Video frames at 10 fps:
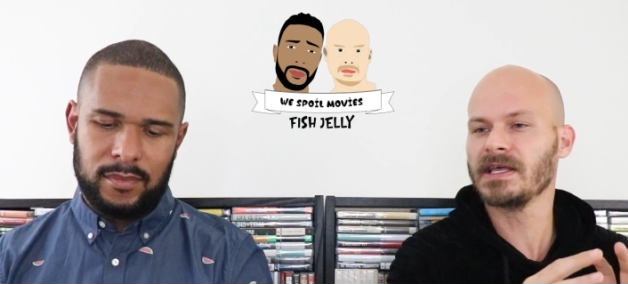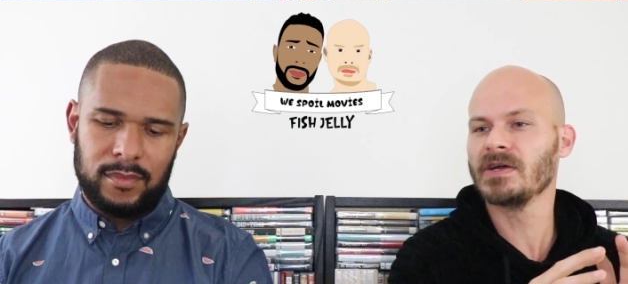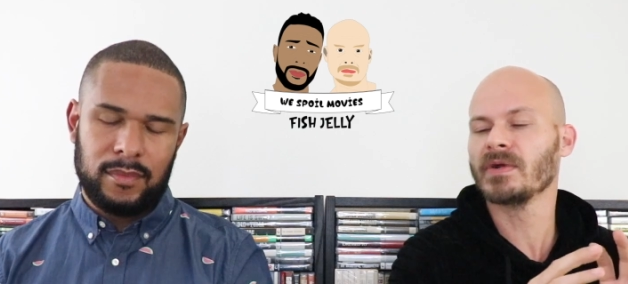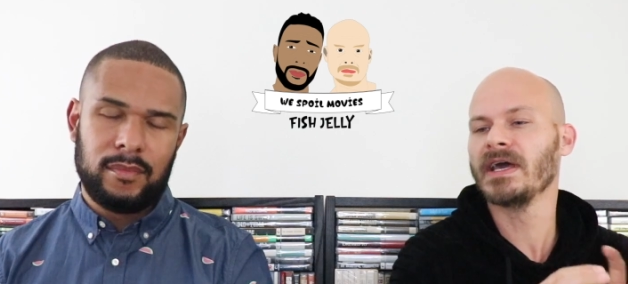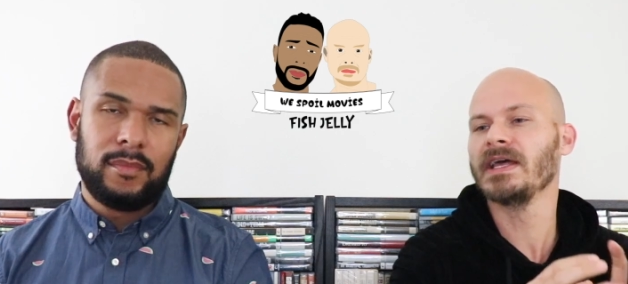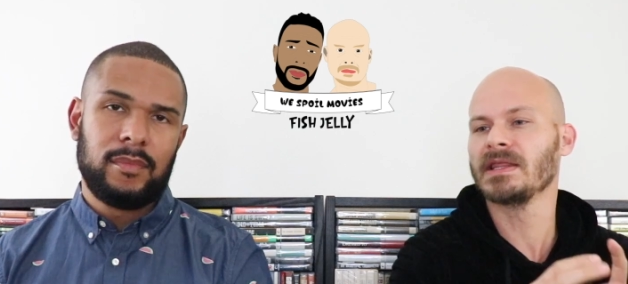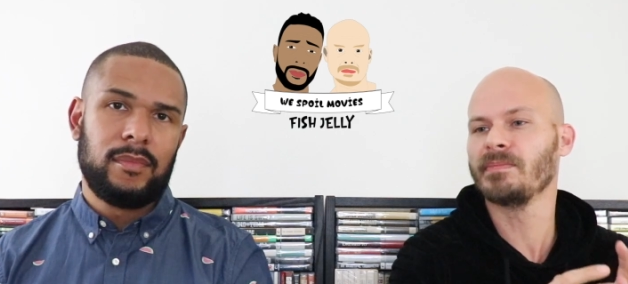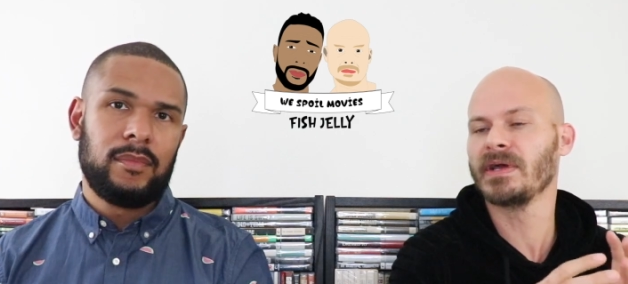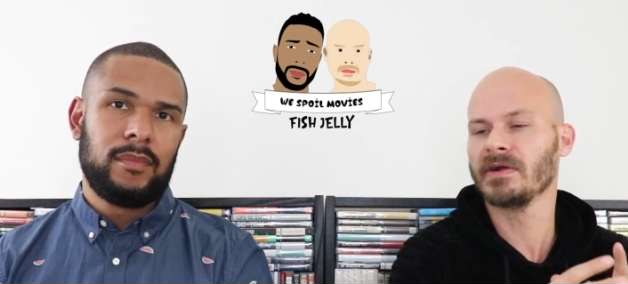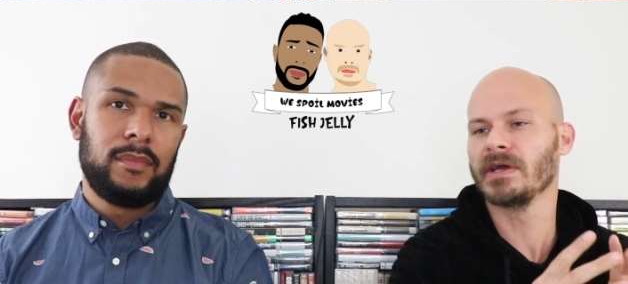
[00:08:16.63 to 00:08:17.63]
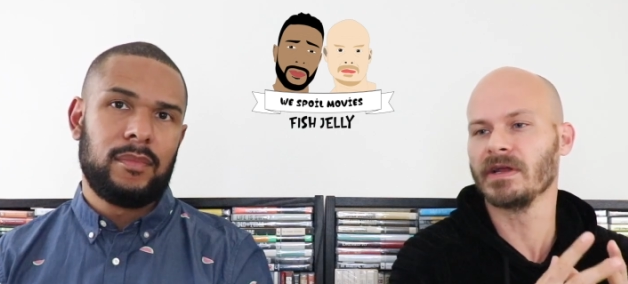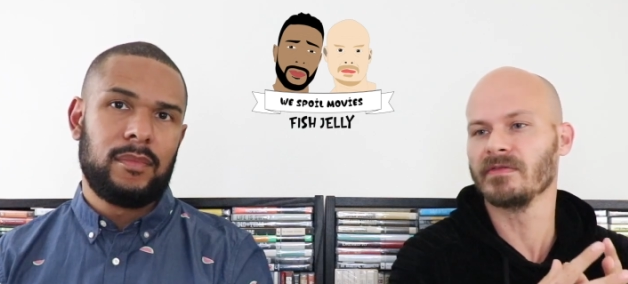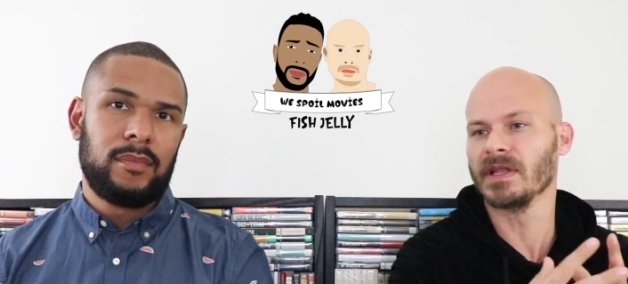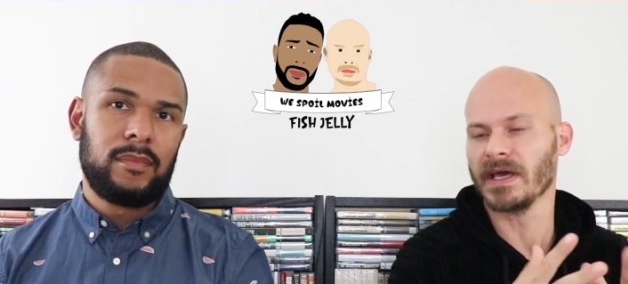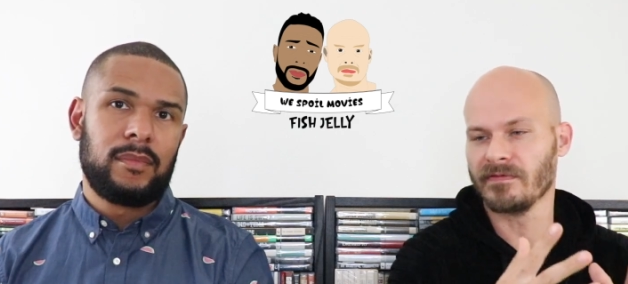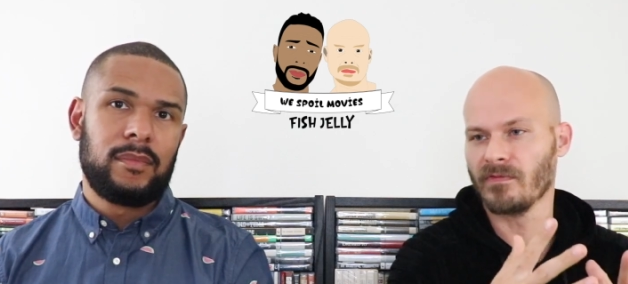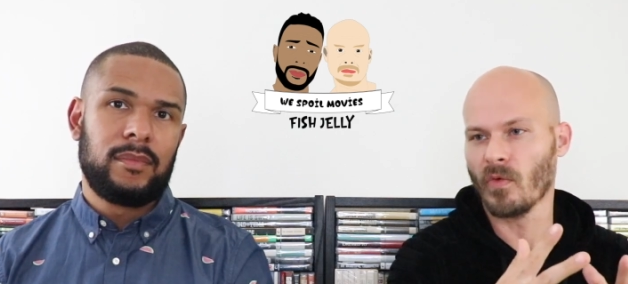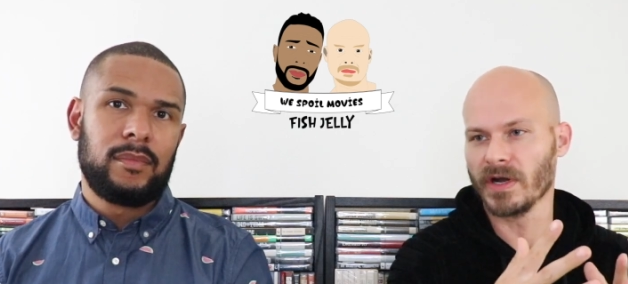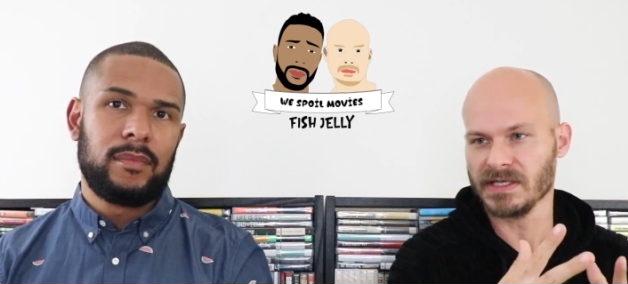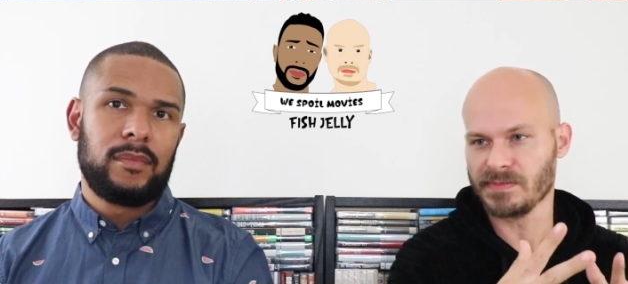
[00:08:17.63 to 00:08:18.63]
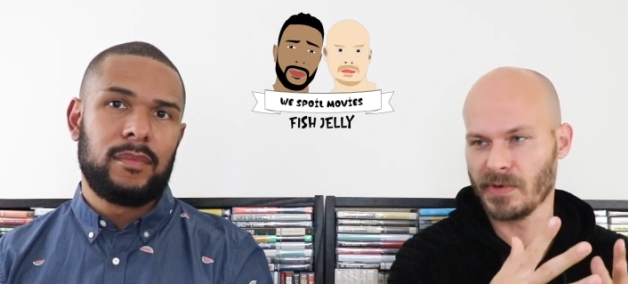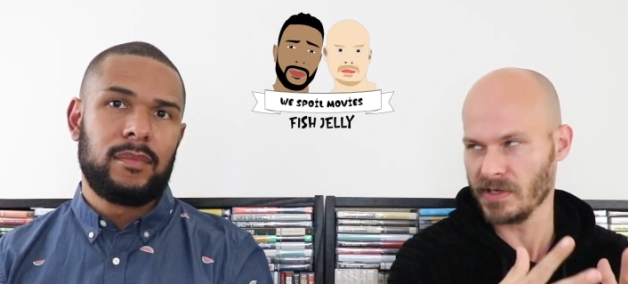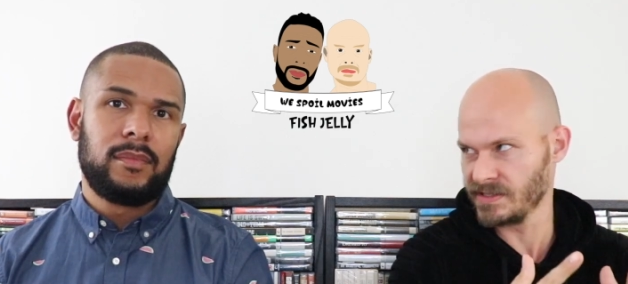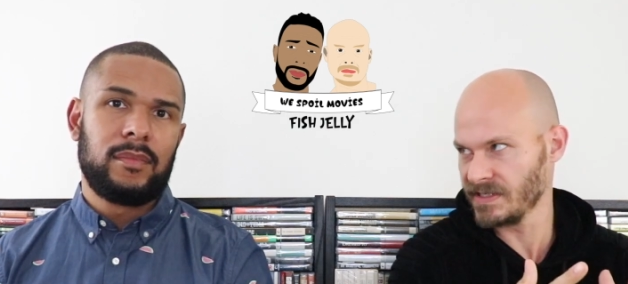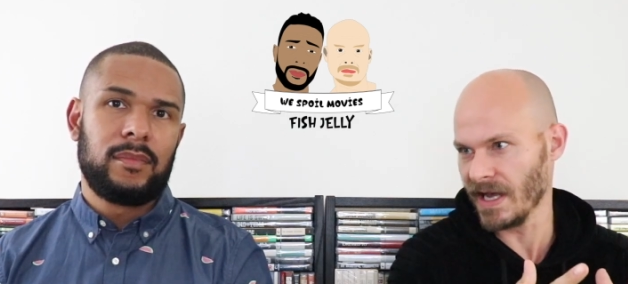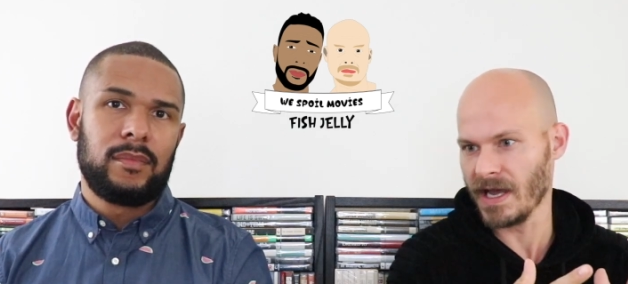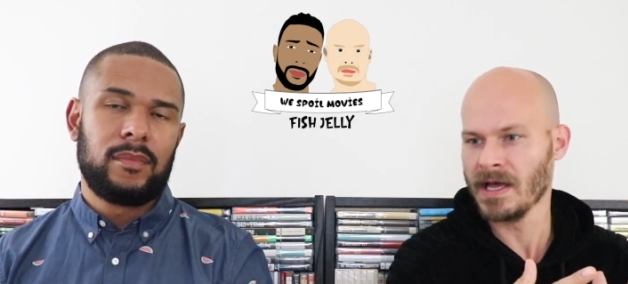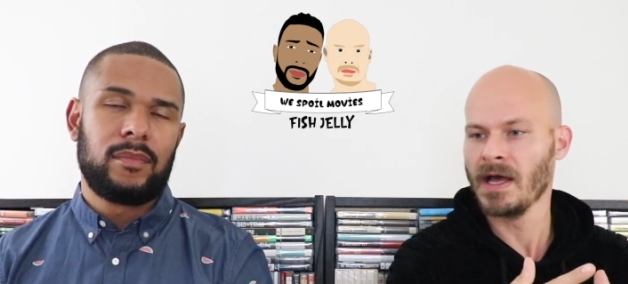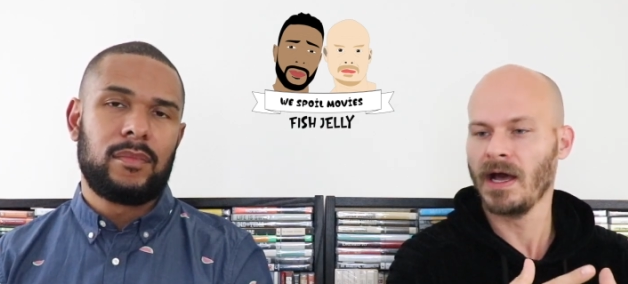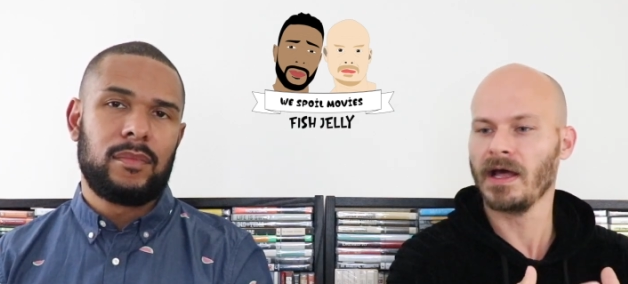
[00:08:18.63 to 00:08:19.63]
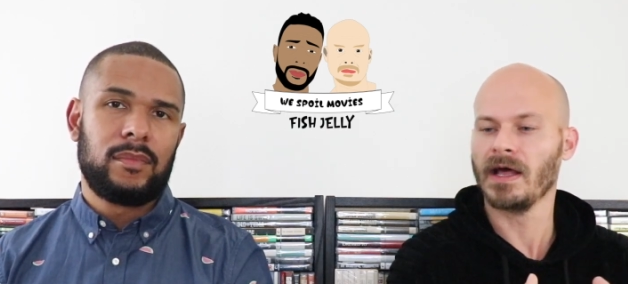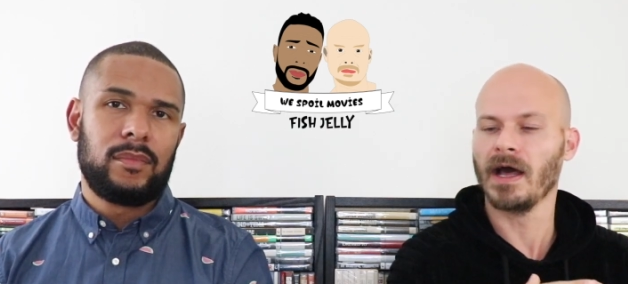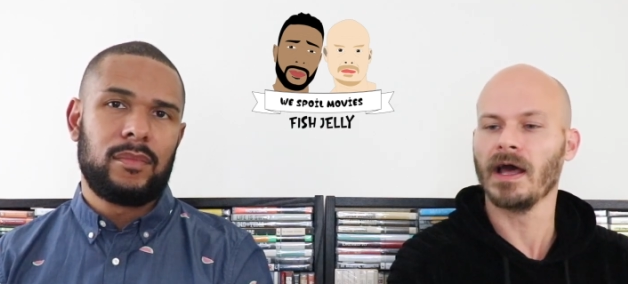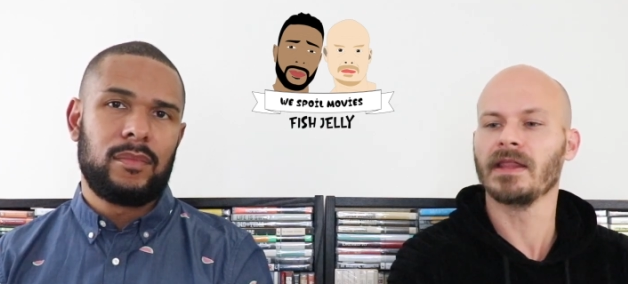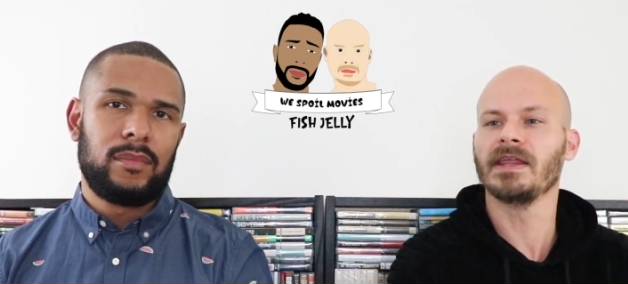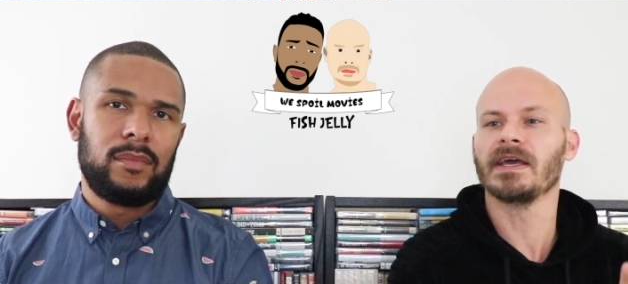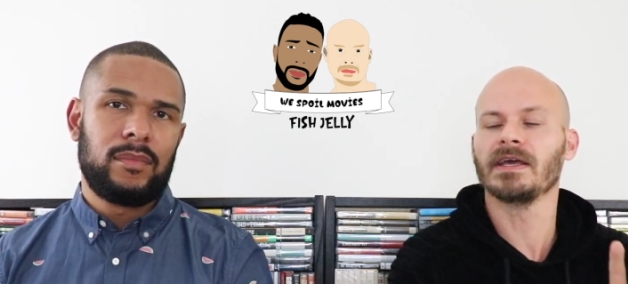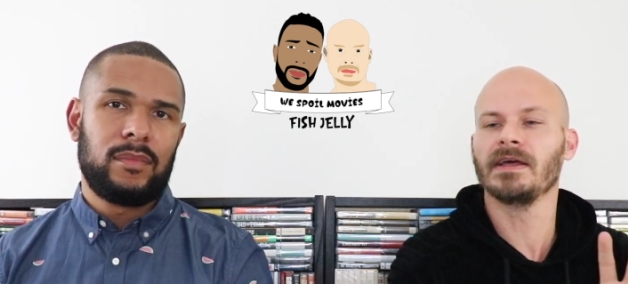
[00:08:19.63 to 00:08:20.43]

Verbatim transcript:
Speaker 1: they don't hit the period of the late 40s per se. I, I think